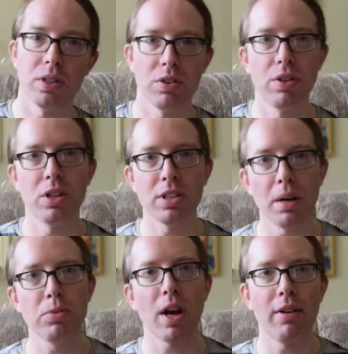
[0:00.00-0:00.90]
So there's
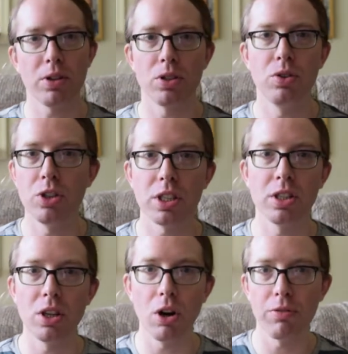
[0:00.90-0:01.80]
some drivers who
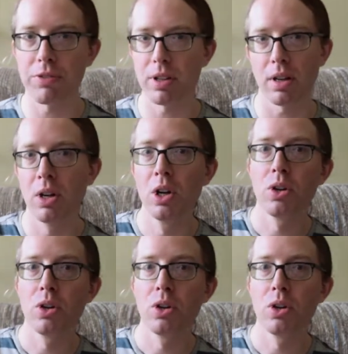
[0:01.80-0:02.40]
just go for the